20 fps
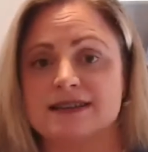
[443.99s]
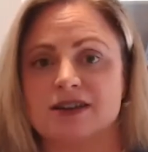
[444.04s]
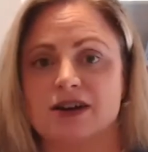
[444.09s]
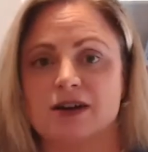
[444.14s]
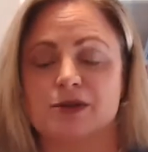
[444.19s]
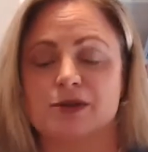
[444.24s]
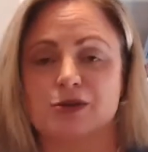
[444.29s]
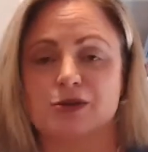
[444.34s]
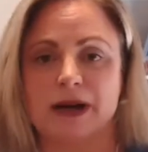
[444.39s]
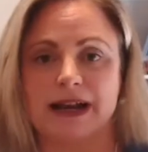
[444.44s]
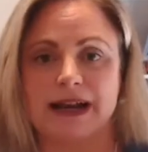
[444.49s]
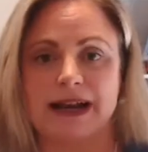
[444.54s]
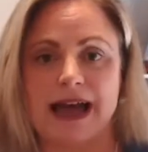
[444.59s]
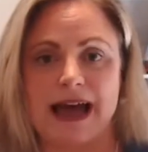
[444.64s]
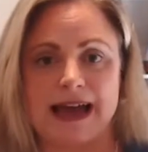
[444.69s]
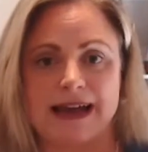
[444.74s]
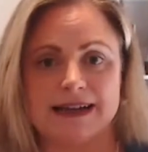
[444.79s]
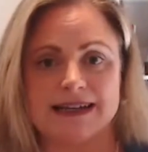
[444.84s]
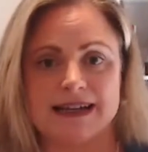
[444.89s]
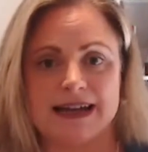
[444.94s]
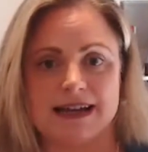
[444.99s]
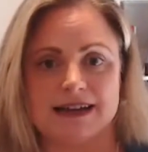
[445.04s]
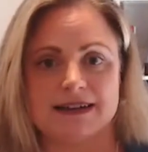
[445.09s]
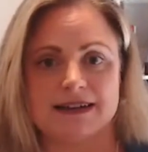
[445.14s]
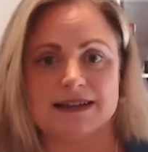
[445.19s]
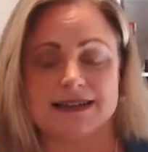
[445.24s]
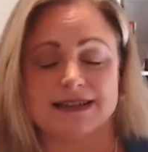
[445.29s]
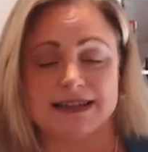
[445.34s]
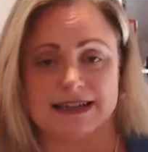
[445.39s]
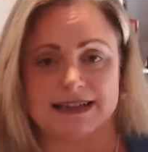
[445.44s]
so between 18
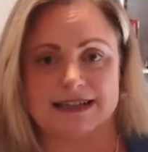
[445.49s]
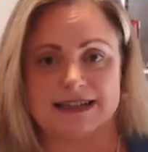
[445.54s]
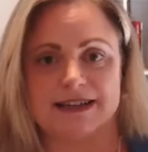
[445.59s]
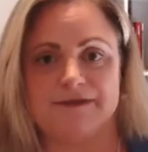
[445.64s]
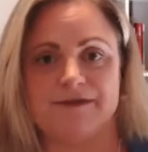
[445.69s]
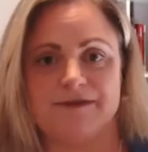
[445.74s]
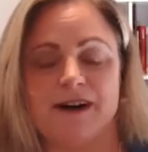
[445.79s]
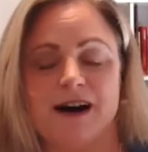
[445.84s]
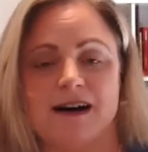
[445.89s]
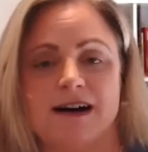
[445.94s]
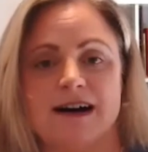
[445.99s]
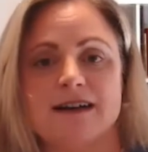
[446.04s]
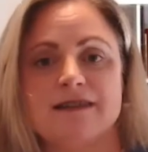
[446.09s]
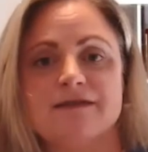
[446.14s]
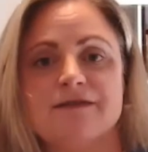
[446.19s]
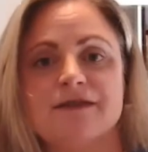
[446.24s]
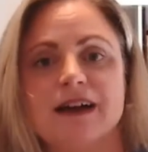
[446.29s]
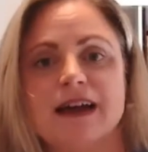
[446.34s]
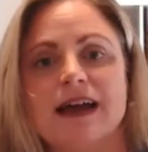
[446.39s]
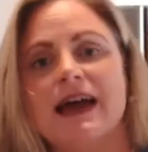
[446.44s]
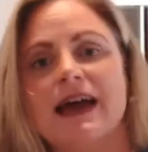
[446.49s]
to 65,